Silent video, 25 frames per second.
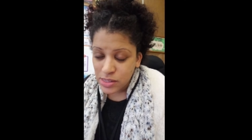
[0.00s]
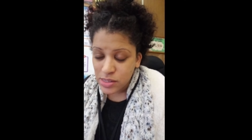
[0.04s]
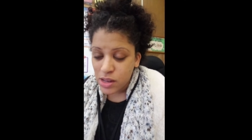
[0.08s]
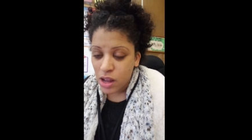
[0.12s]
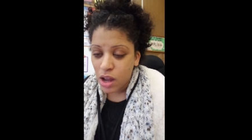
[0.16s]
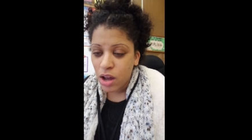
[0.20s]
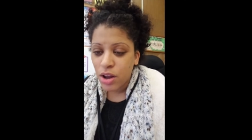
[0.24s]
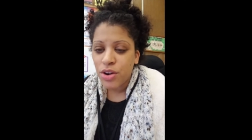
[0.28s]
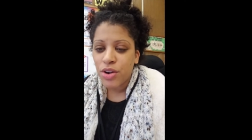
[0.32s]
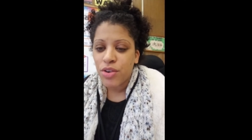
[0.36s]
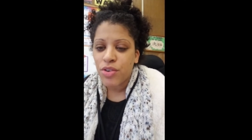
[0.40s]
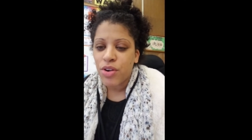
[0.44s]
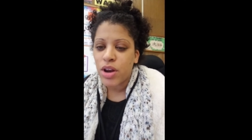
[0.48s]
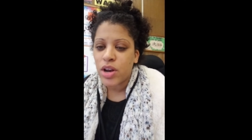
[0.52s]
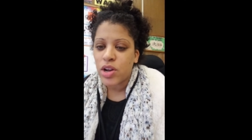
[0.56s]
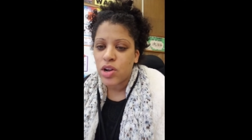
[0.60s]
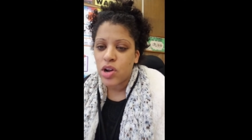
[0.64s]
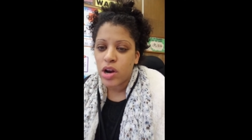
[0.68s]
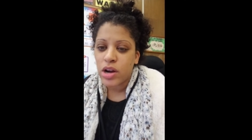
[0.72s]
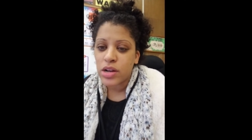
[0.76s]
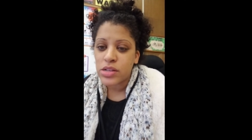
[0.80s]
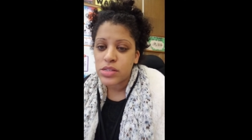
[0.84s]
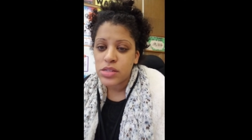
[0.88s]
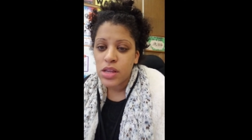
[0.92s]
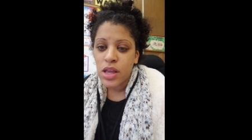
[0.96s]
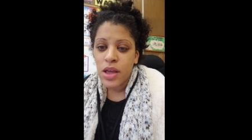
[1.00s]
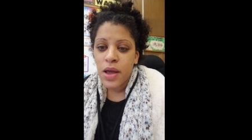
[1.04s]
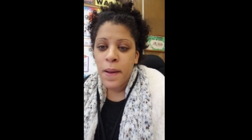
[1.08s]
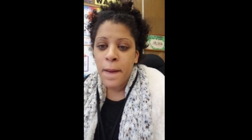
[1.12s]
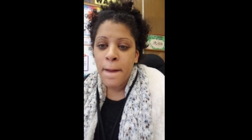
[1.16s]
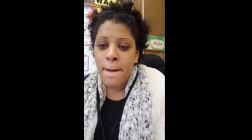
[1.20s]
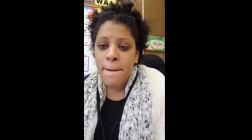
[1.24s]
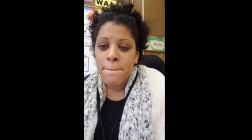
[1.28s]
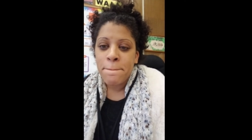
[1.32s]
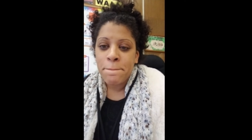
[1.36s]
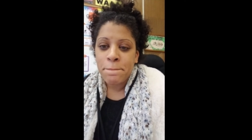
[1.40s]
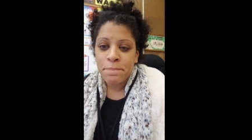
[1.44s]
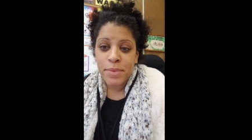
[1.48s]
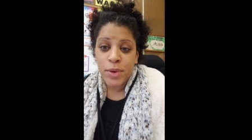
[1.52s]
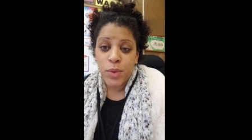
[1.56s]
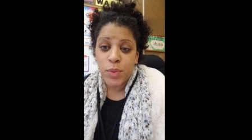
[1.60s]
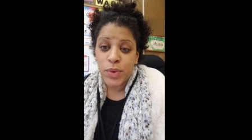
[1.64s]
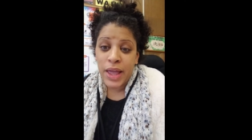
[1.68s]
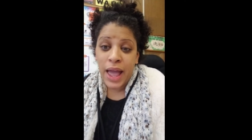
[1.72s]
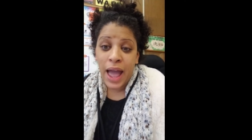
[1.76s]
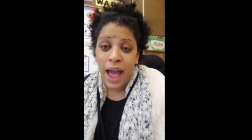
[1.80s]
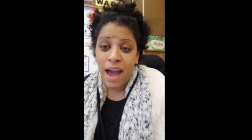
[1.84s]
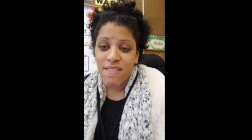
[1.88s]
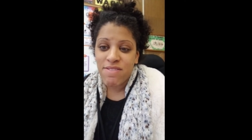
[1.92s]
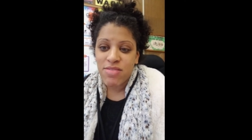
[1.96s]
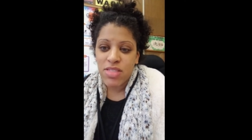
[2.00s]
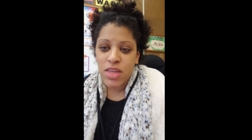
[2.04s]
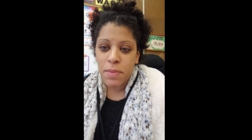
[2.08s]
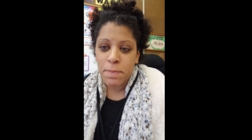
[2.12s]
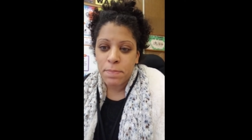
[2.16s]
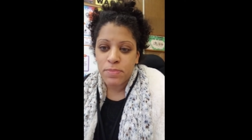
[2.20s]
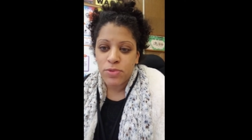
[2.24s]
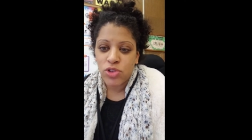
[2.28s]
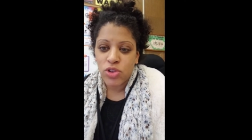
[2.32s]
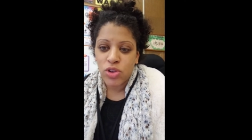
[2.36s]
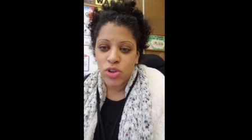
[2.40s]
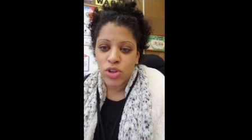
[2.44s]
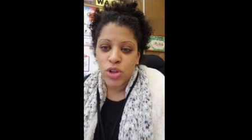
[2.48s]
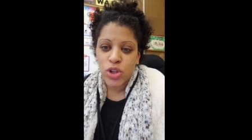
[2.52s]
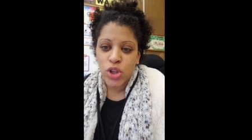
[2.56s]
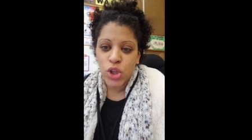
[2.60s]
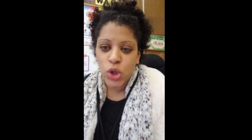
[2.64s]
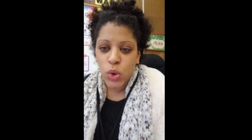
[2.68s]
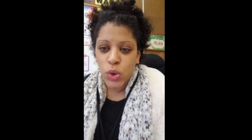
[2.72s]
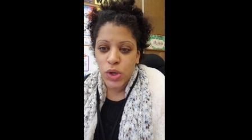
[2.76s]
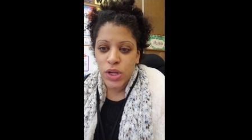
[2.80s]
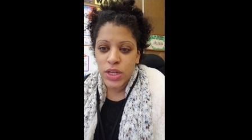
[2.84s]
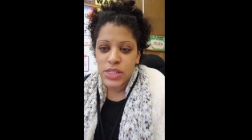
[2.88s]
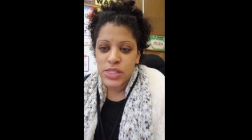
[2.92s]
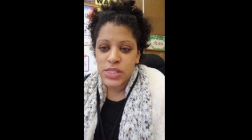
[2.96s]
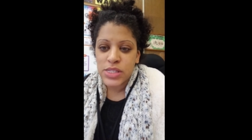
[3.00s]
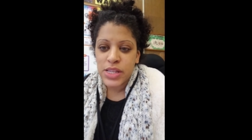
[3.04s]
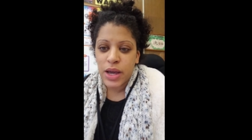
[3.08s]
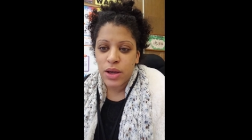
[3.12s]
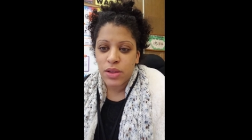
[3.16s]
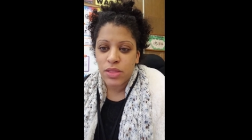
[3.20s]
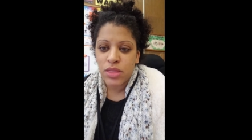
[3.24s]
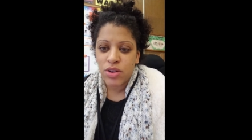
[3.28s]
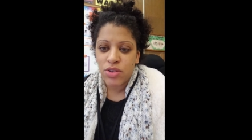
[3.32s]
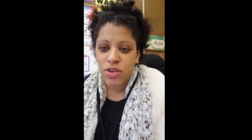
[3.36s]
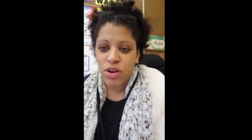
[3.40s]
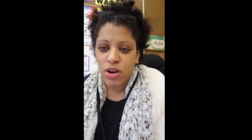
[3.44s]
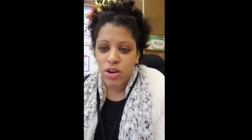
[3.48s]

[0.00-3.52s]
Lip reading: on our credit cards, but we have them. So you'll notice that there are